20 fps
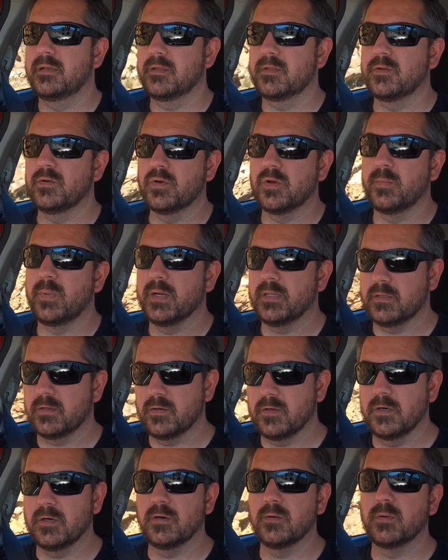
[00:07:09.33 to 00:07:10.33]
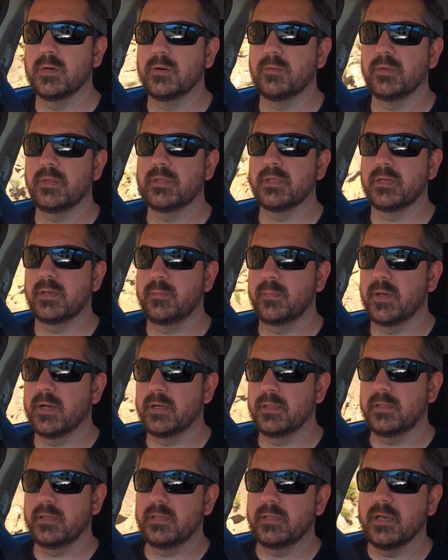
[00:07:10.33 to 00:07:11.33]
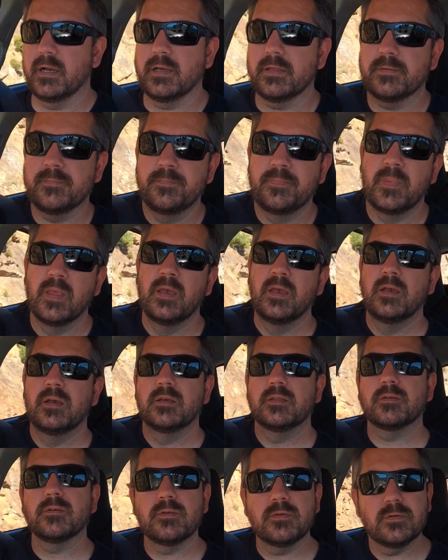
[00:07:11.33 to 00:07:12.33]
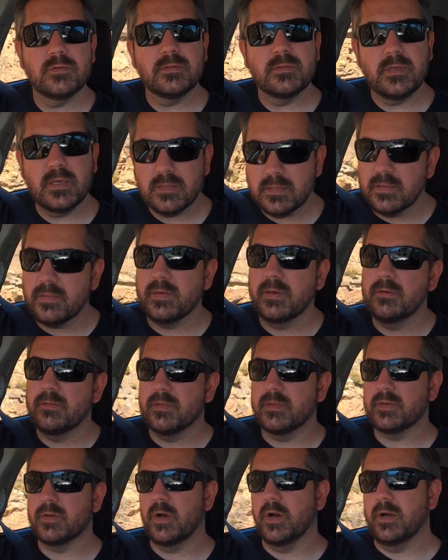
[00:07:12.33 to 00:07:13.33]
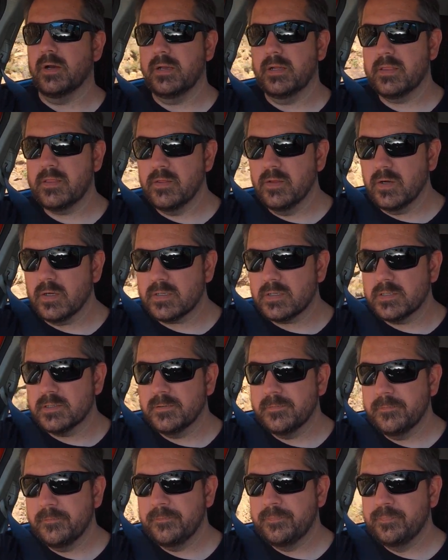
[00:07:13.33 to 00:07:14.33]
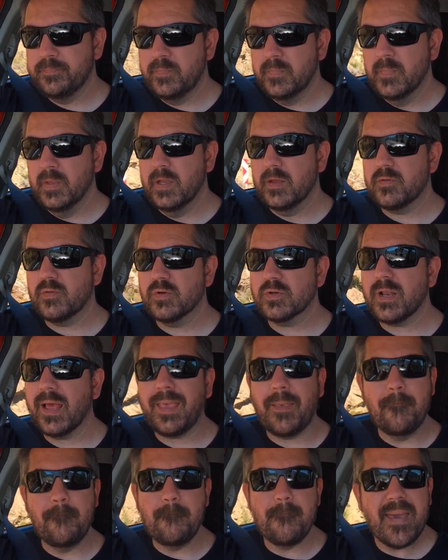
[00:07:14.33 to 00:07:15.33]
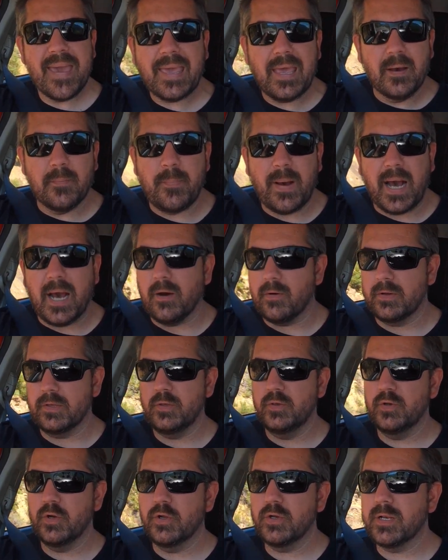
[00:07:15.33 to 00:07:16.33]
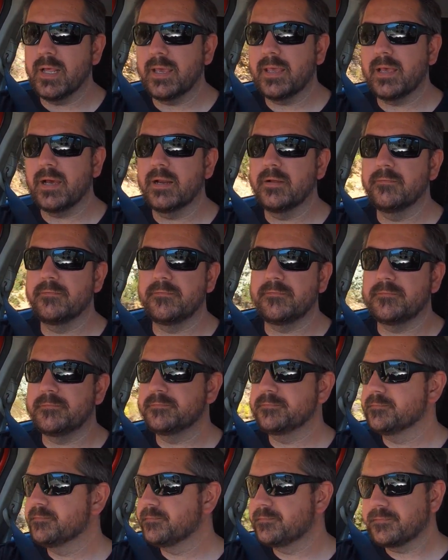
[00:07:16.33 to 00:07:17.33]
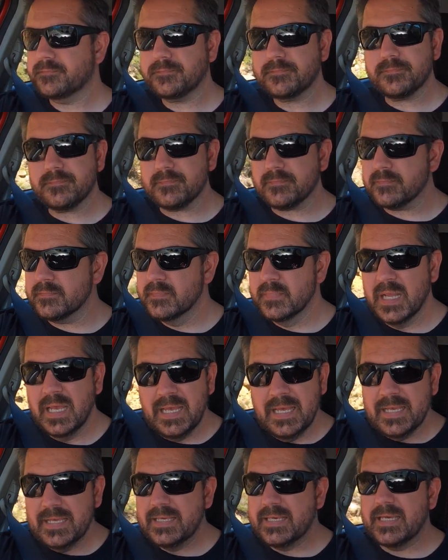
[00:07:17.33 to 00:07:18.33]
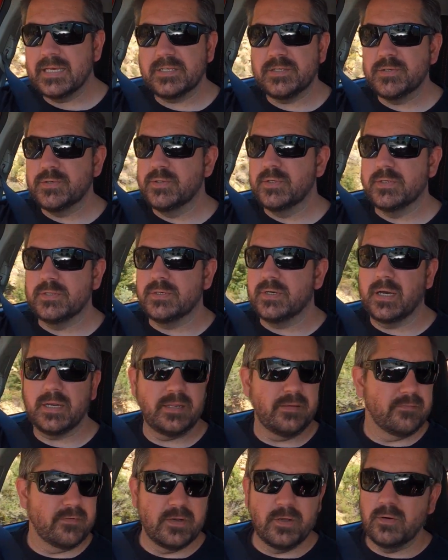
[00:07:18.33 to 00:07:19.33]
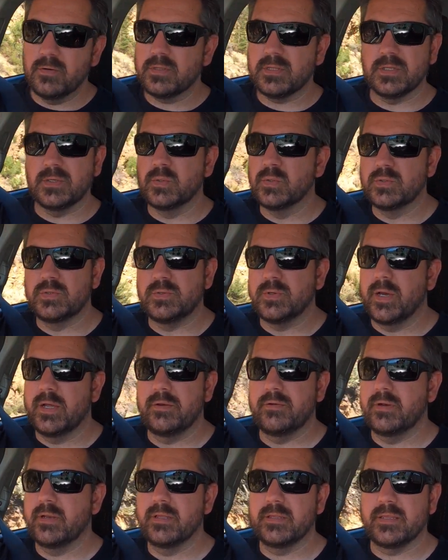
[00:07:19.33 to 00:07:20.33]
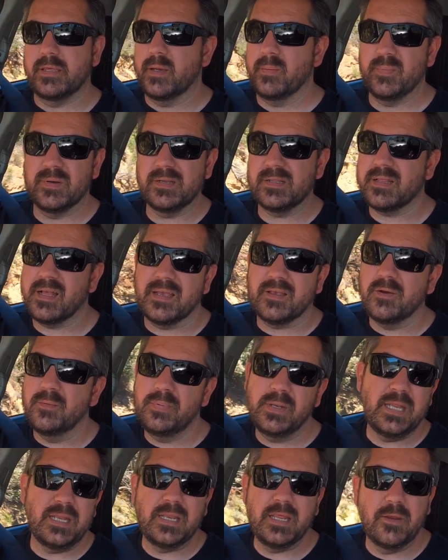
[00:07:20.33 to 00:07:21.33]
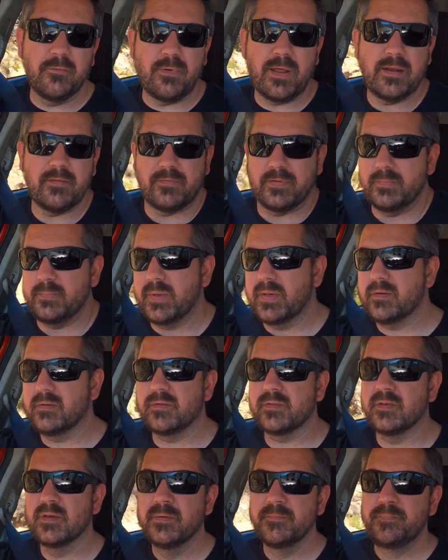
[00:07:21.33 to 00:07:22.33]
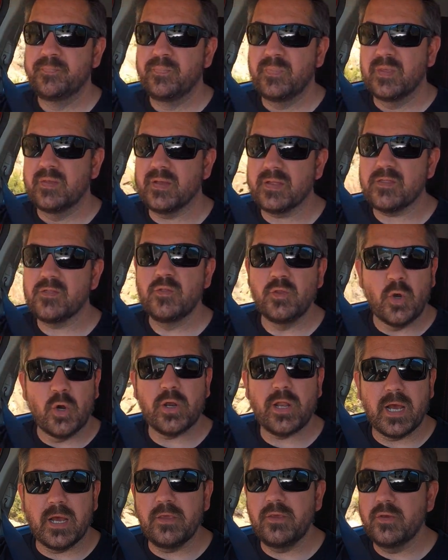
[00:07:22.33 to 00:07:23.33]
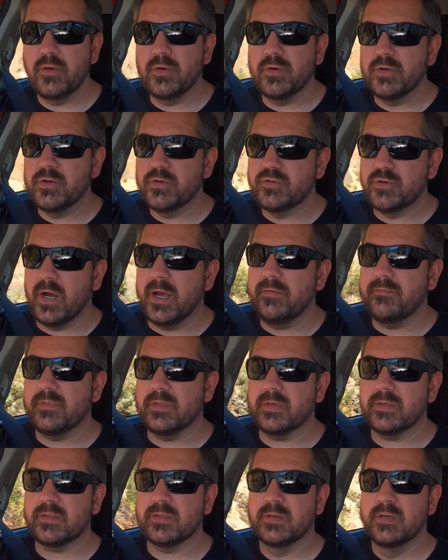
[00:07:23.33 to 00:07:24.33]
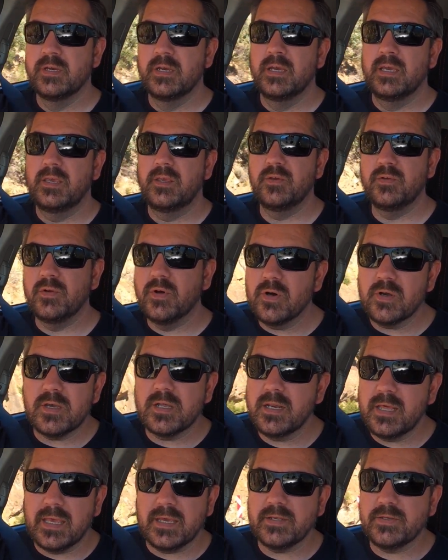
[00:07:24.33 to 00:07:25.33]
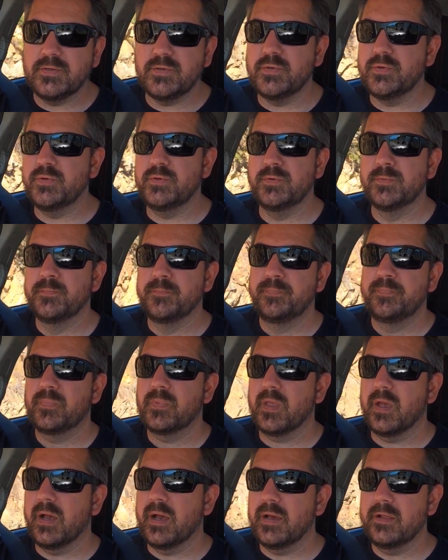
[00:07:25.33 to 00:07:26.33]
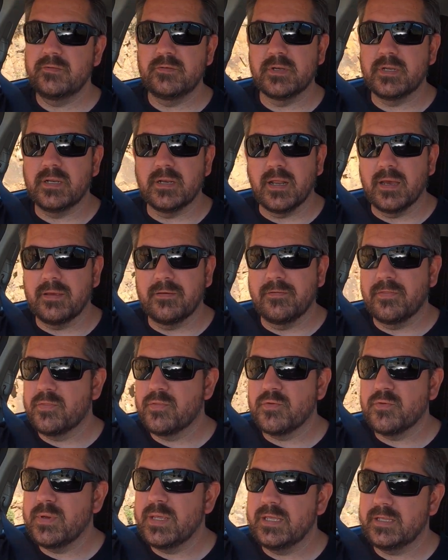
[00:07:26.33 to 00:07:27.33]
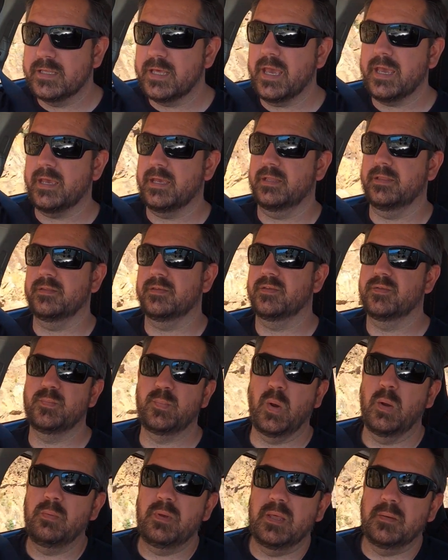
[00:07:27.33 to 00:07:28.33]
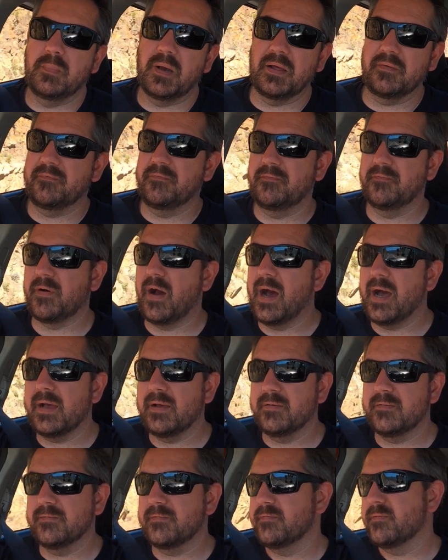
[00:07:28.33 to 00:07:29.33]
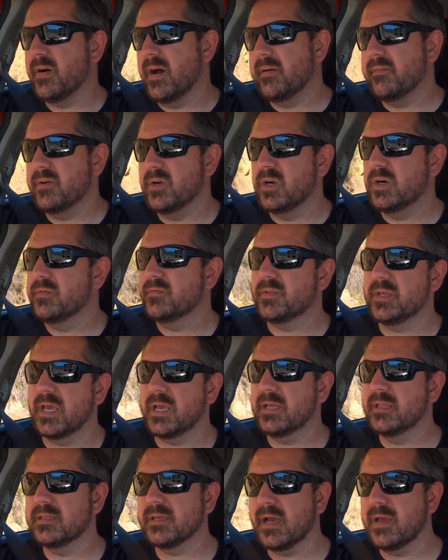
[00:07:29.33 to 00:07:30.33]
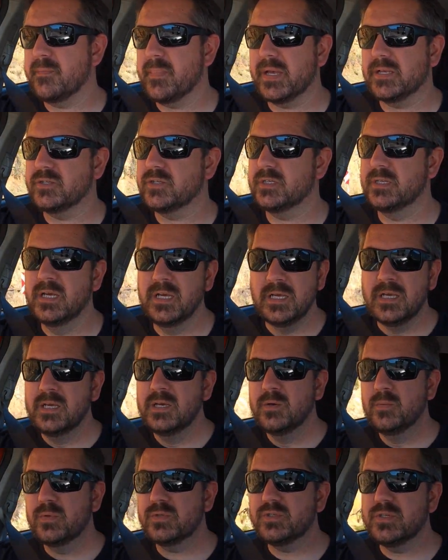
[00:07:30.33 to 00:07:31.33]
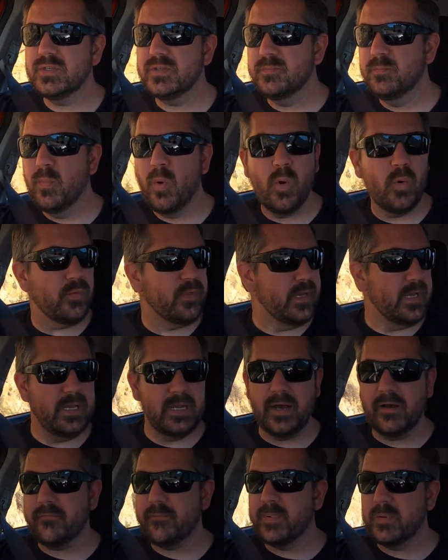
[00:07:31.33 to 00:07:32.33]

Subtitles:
Let's talk about the car while we're sitting behind these guys. So here's the thing with this car, it's not like mega power. You don't like kind of get to I don't even know what the 0 to 100 is here, but it's like completely irrelevant because that's not how you're going to drive this. You're not going to get to 100 in like 3 seconds. It's probably about 5.5 seconds, I imagine, which is more than enough.